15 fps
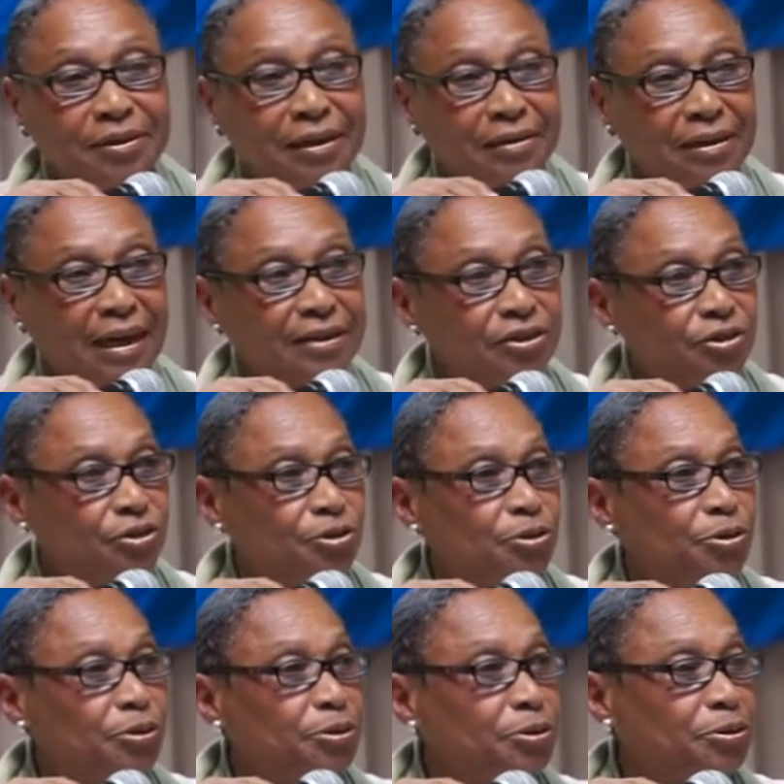catch
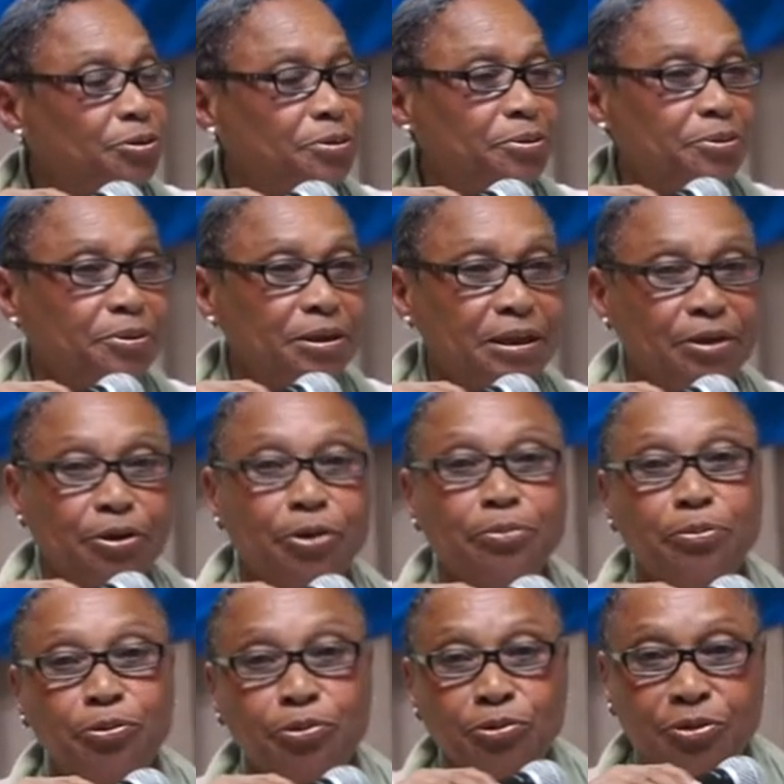the other
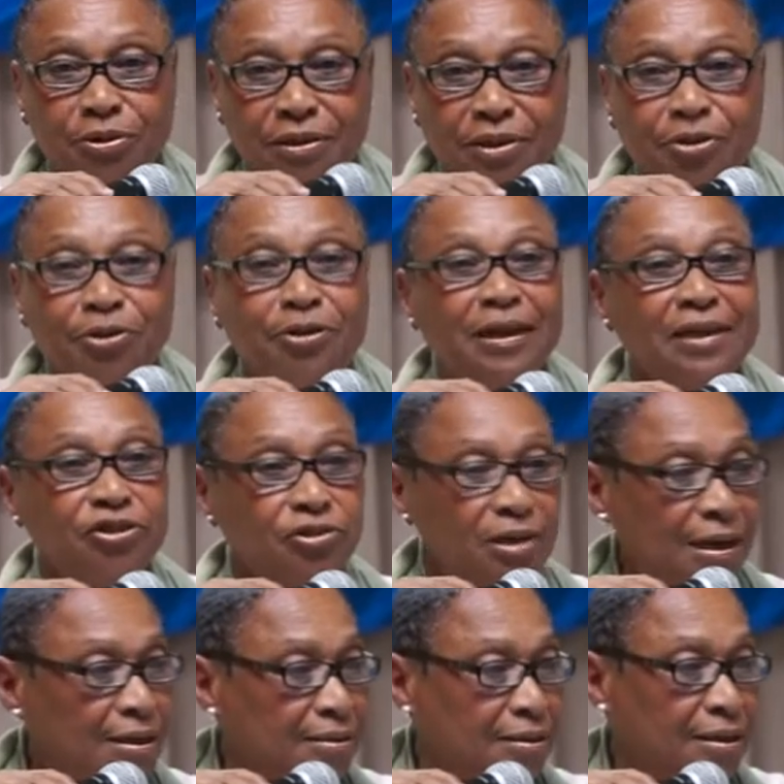boats, the other
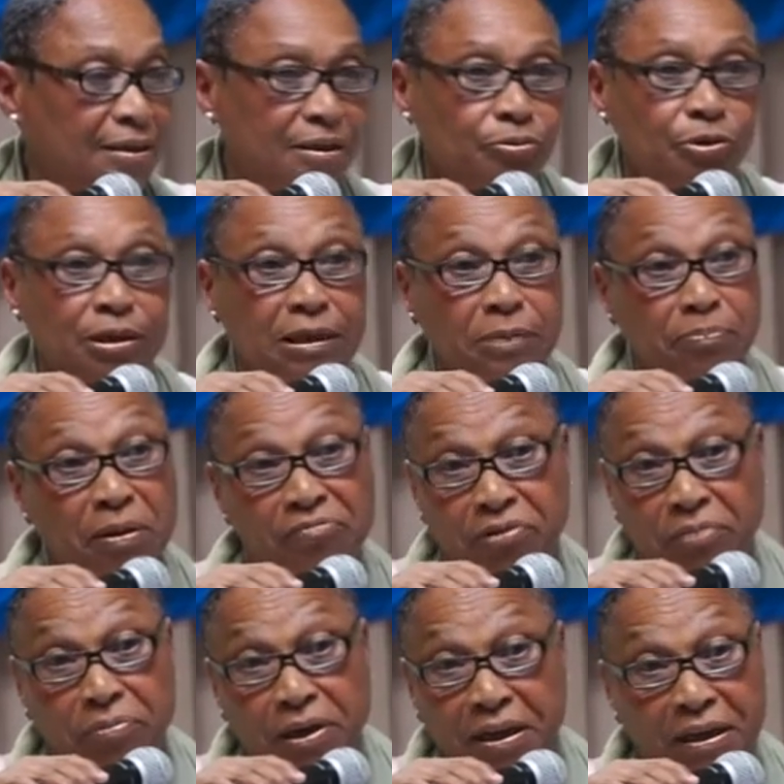nationality, and they would keep
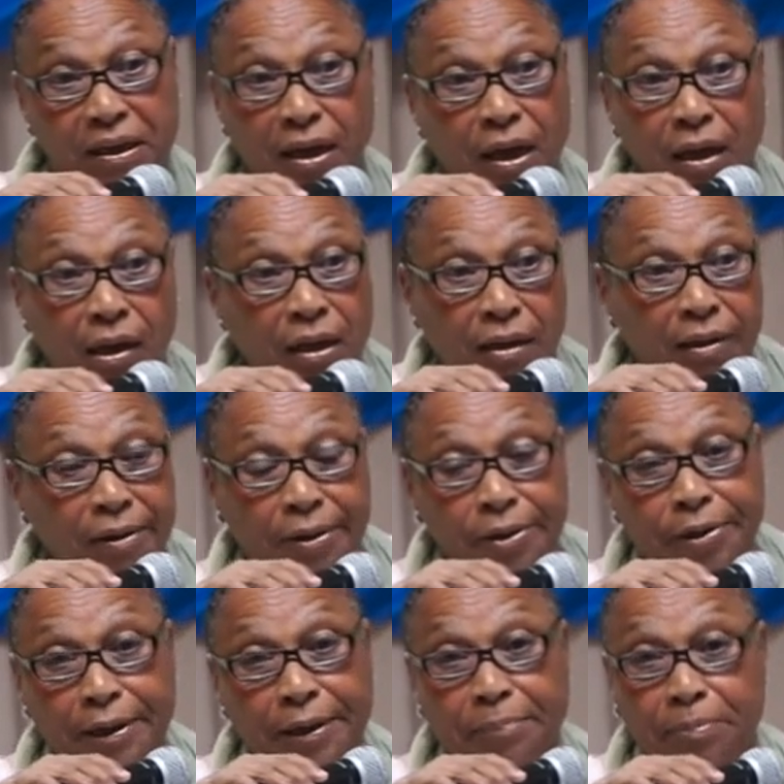everybody
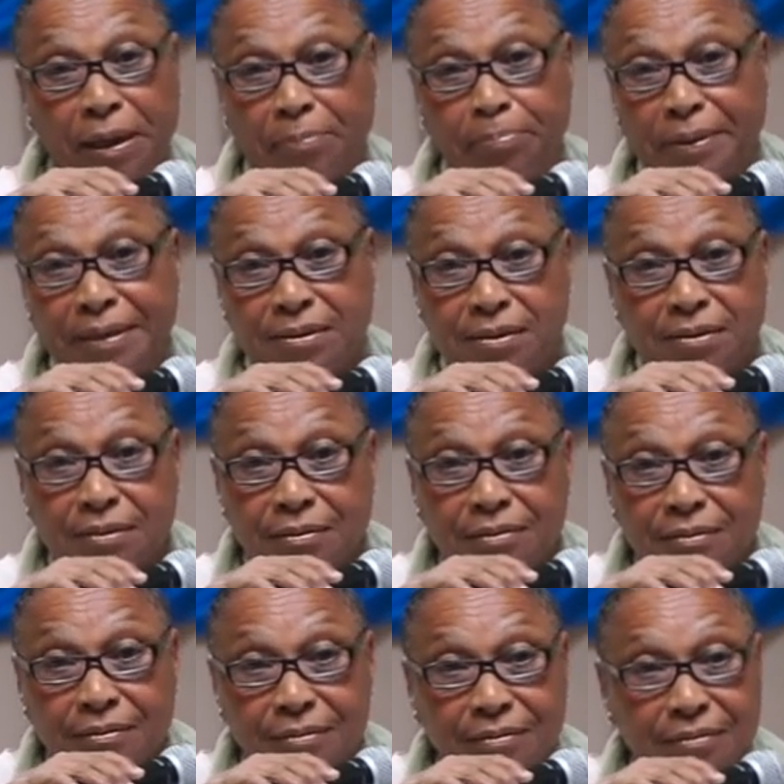in prison.
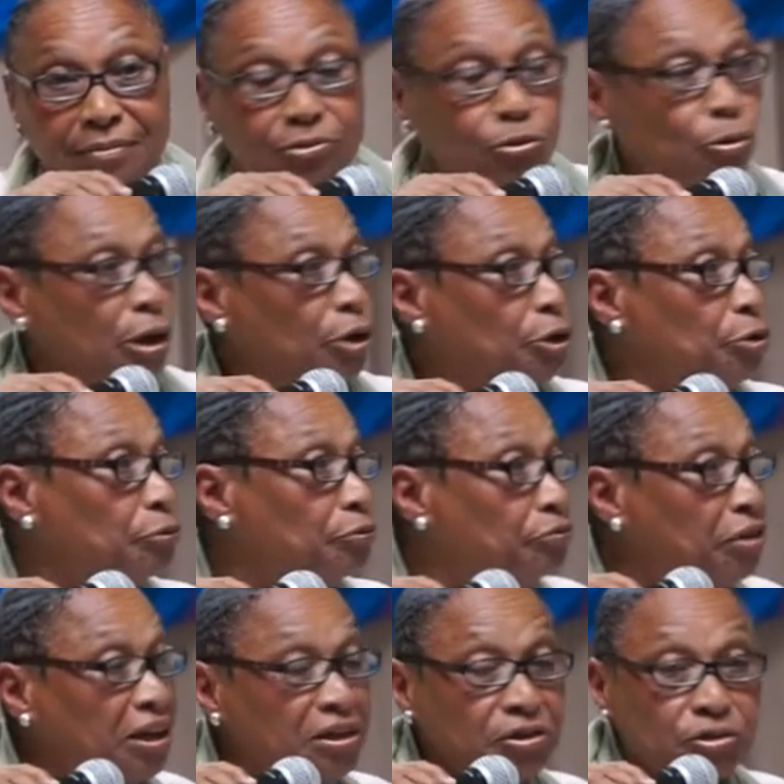So whether you're
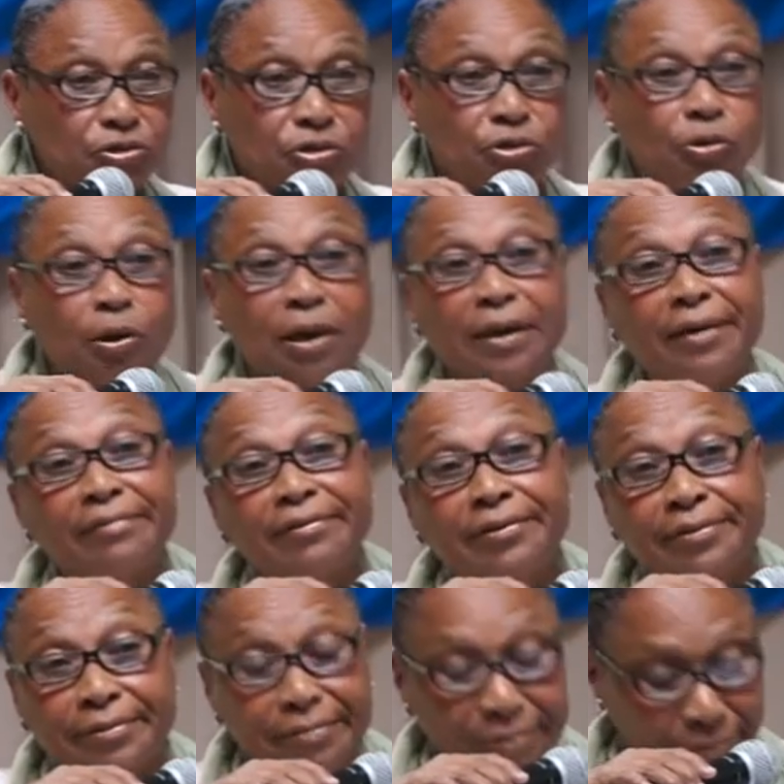French, you
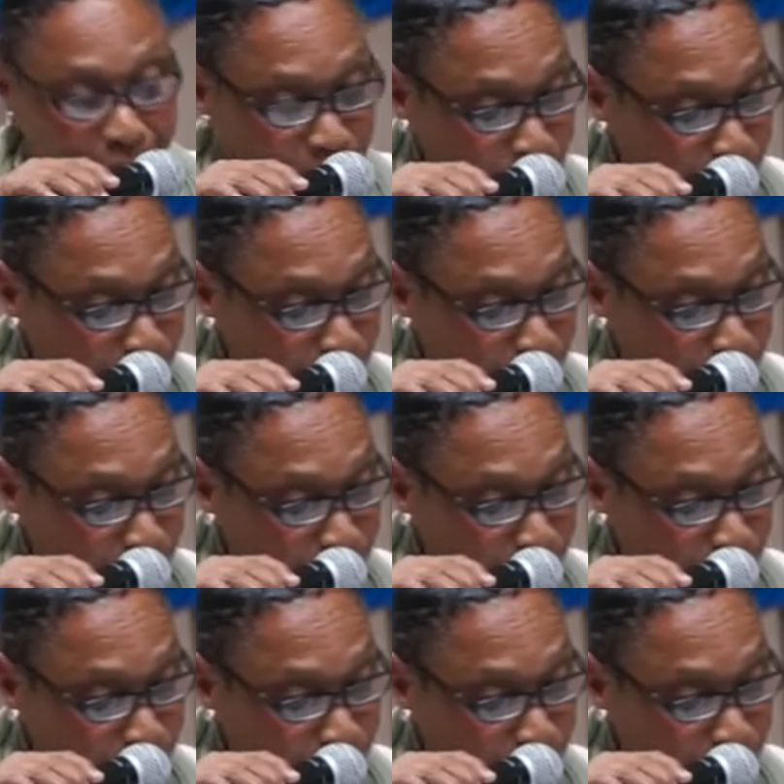whatever, you